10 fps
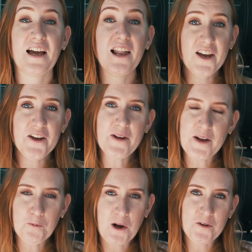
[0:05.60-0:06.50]
Hello
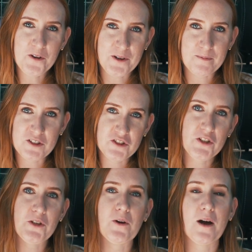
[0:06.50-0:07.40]
and welcome
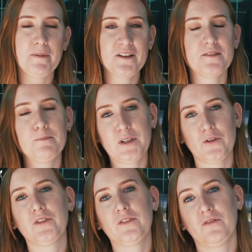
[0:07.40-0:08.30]
to A Bus and
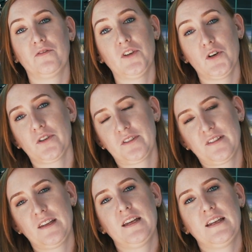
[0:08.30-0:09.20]
Beyond
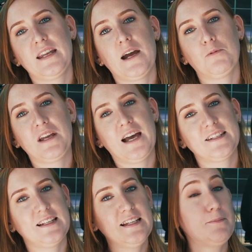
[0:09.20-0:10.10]
vlogs. Now we
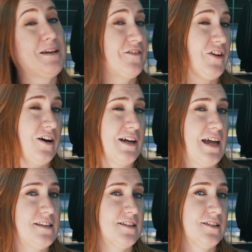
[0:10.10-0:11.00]
had a little bit of a
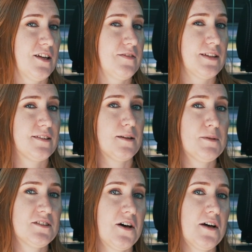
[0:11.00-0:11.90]
hiatus over the
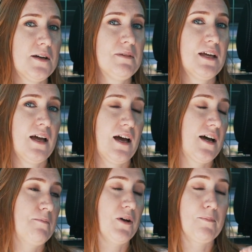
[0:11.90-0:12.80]
summertime,
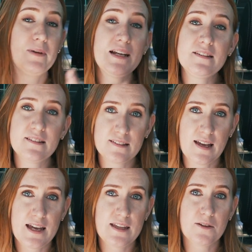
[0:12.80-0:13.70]
but I'm pleased to
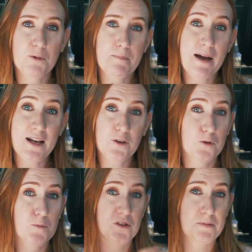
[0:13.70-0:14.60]
say that we're back,
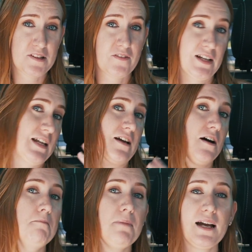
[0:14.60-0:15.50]
or more specifically
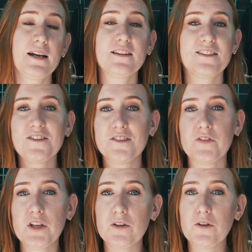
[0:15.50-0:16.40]
I'm back. Those of
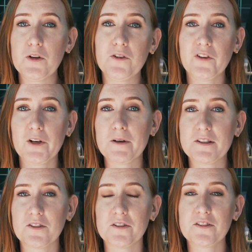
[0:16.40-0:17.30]
you who follow
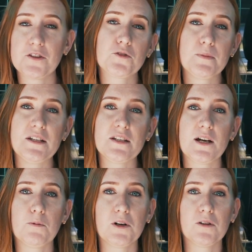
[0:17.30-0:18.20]
us on social
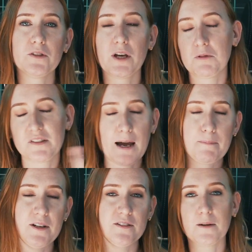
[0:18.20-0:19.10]
media will know what's
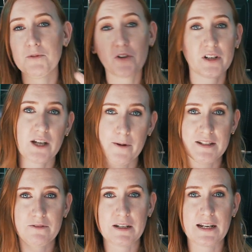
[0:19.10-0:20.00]
happened. I'm not going to go
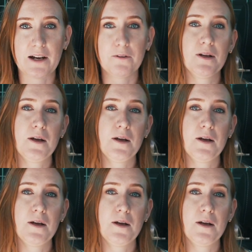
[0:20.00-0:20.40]
into it now,